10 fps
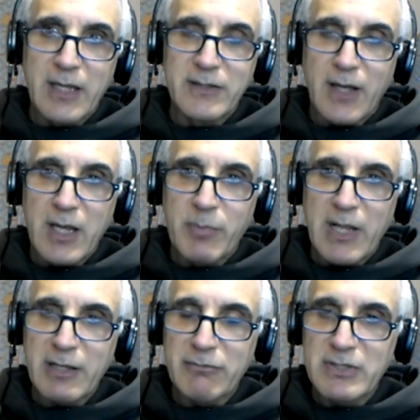
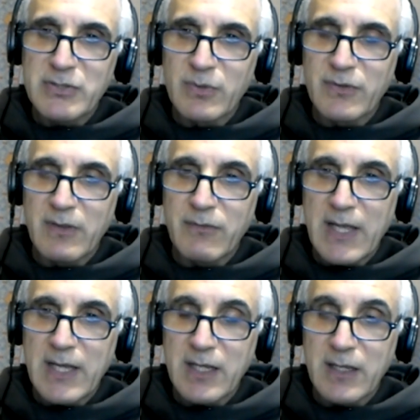diabolic rituals in the
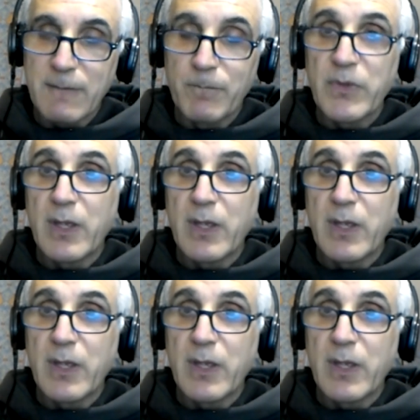Vatican.